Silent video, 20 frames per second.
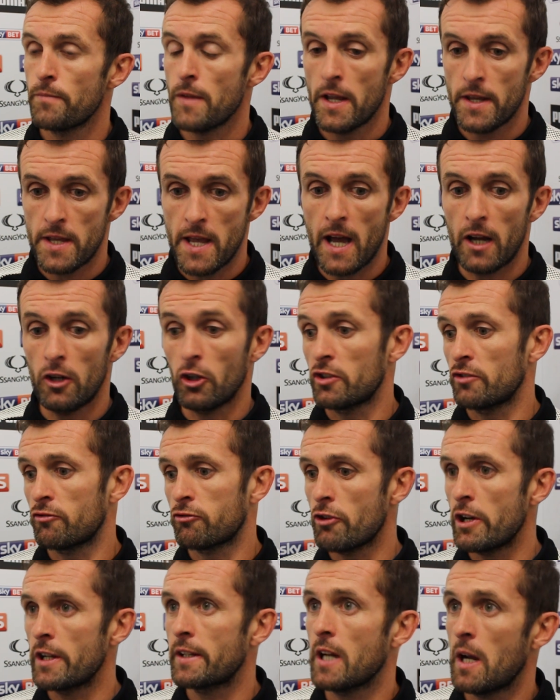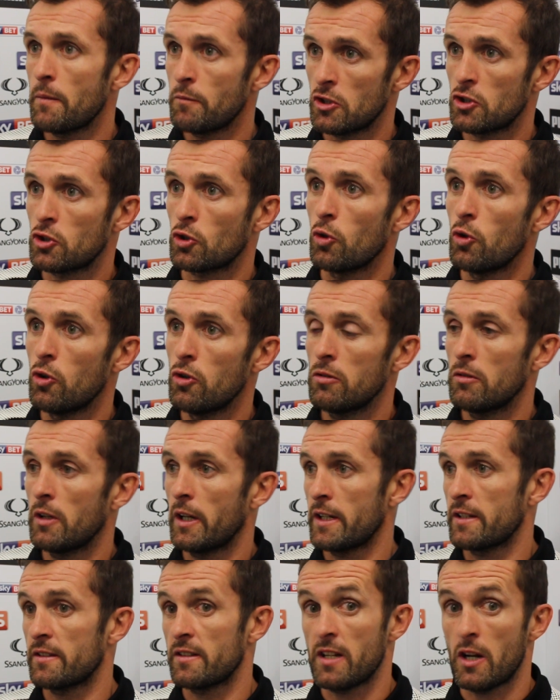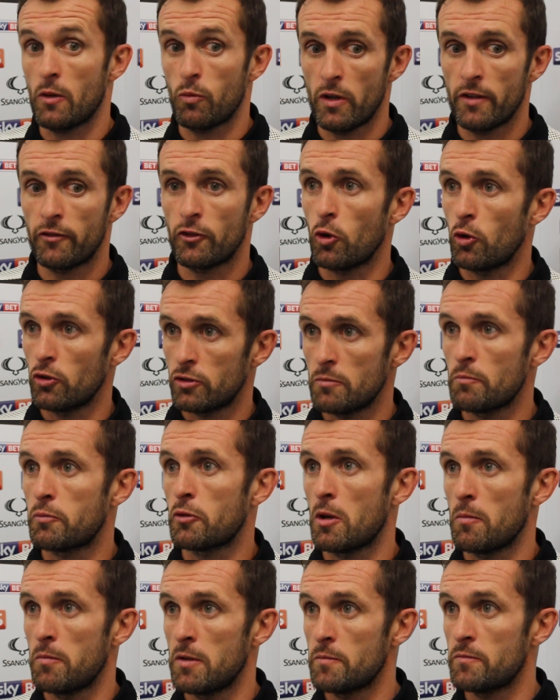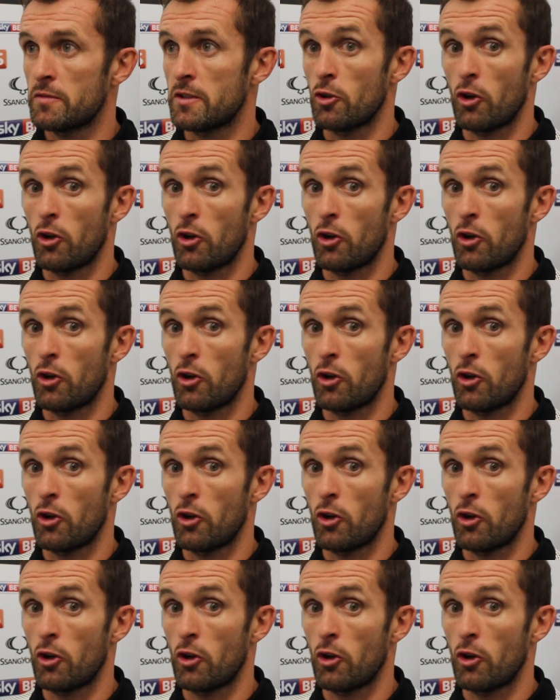Yeah, look, it's a great time to score, and as I said, we've caused them problems,